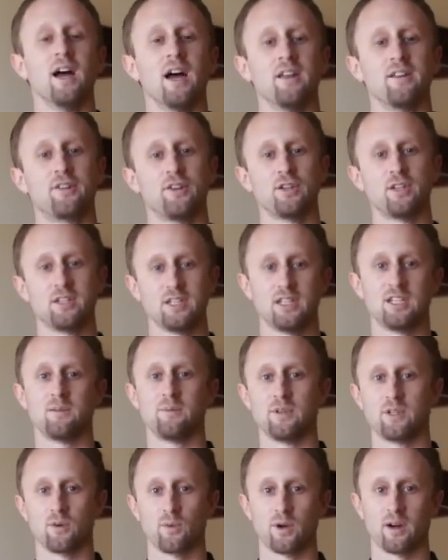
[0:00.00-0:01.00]
And so you need to
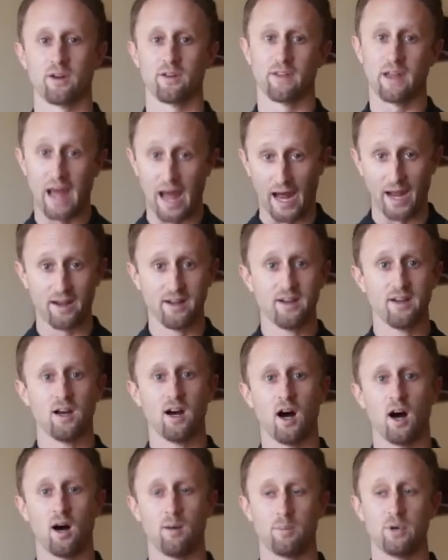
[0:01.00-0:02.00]
be aware of that.
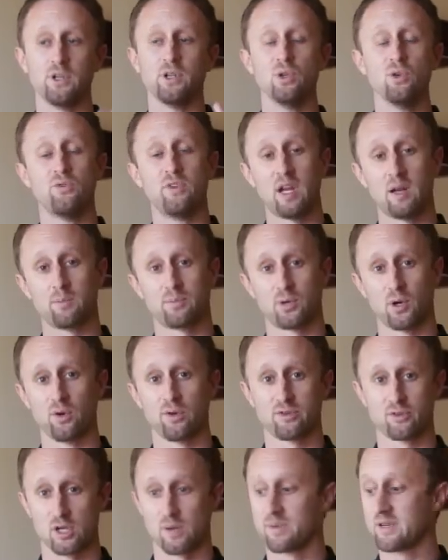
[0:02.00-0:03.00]
But Nuvan Pro
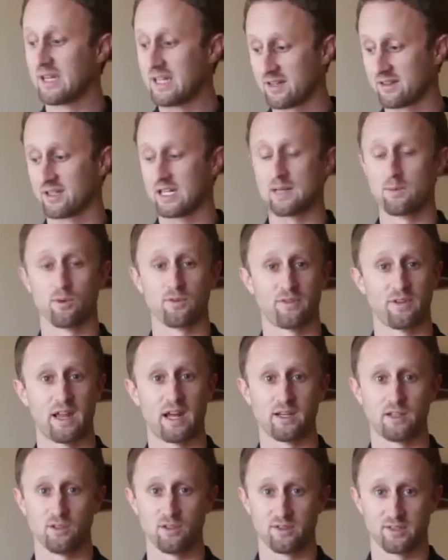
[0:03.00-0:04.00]
Strips is labeled for
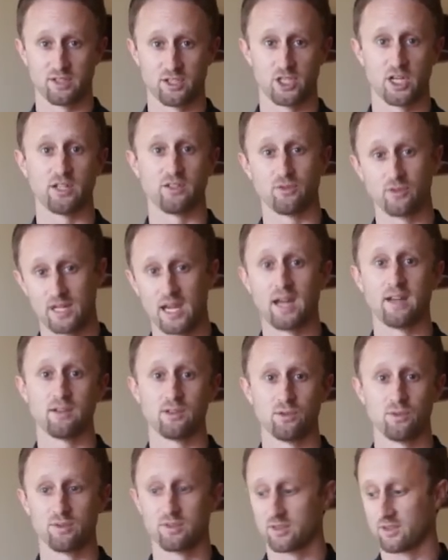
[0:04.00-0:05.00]
that usage, and you
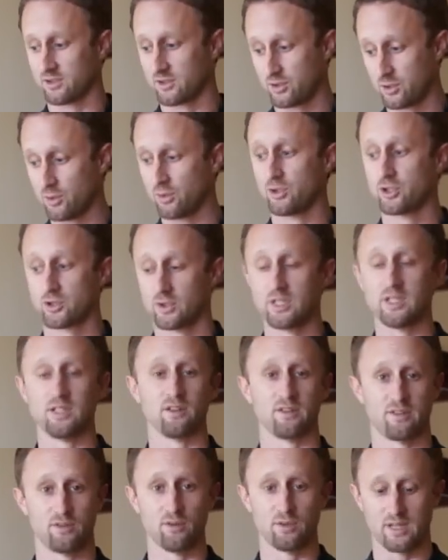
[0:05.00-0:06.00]
can use it to treat
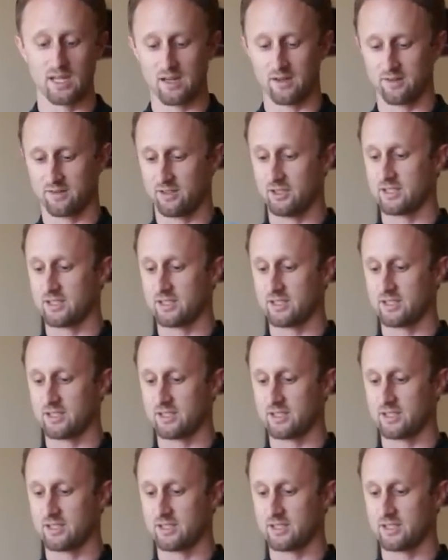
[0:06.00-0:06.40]
your suitcase.